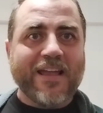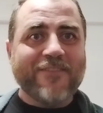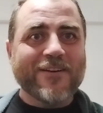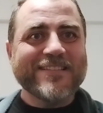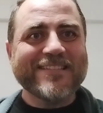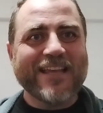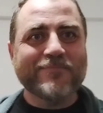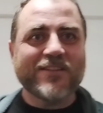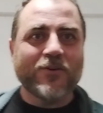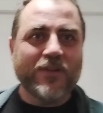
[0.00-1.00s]
Hey friends, Sam
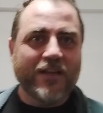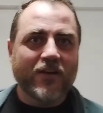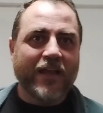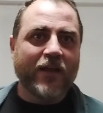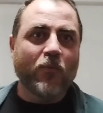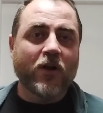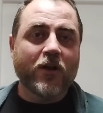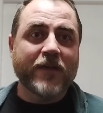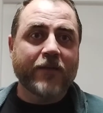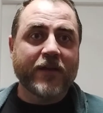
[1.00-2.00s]
Stone here, and welcome
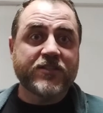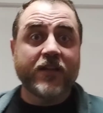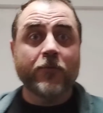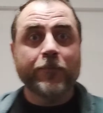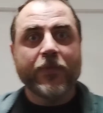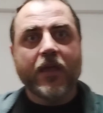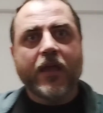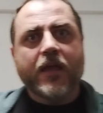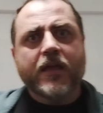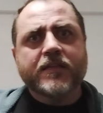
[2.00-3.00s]
back to my channel.
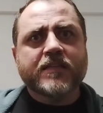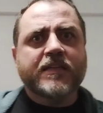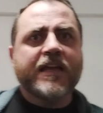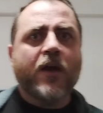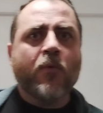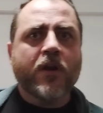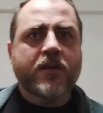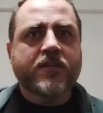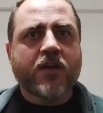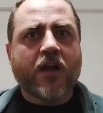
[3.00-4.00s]
Today I wanted
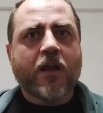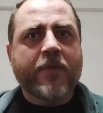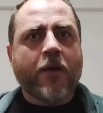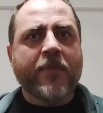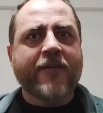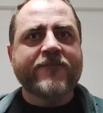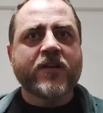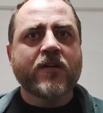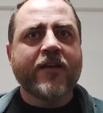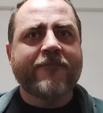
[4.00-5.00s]
to talk about my
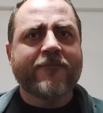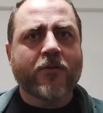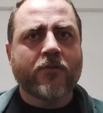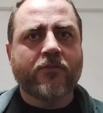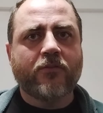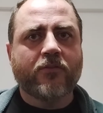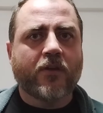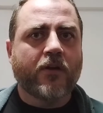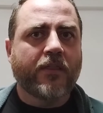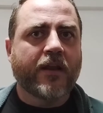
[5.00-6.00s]
very first
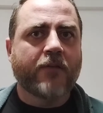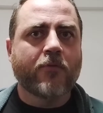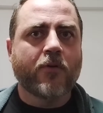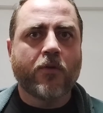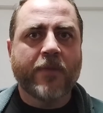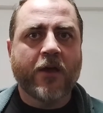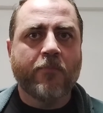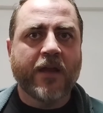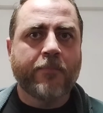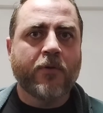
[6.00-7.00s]
song that I wrote about
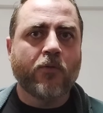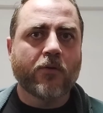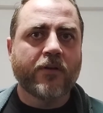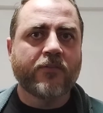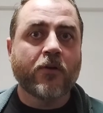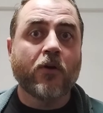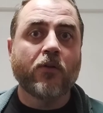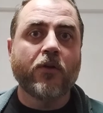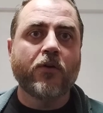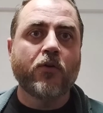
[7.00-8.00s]
bipolar. It's
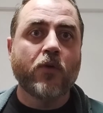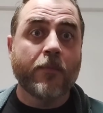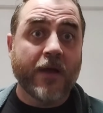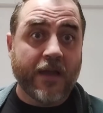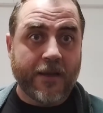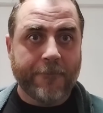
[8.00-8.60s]
called Who Am I?